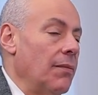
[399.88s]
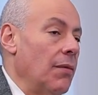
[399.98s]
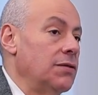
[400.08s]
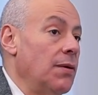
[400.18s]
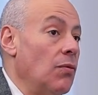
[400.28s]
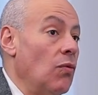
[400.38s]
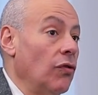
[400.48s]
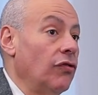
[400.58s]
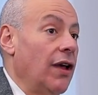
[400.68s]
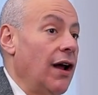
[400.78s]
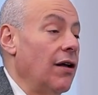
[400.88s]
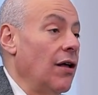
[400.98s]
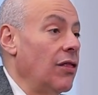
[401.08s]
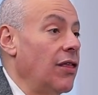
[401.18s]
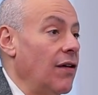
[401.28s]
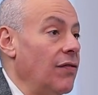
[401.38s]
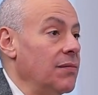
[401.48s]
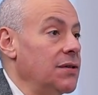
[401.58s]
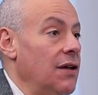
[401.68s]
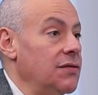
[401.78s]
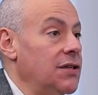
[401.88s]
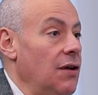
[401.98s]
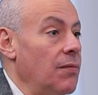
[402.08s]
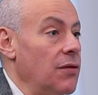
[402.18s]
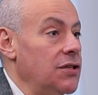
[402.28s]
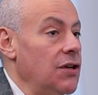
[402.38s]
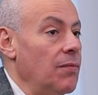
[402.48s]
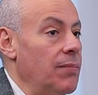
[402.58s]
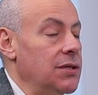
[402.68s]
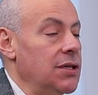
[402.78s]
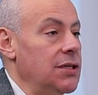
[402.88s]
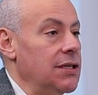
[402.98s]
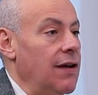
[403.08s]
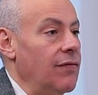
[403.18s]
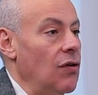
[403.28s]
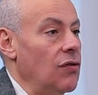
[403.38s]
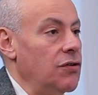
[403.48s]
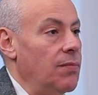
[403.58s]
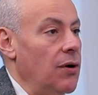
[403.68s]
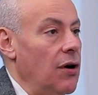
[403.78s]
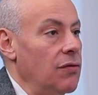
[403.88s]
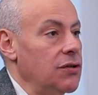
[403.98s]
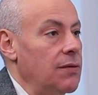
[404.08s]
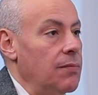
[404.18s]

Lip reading: most people want to think of themselves, still businesses have an entrepreneurial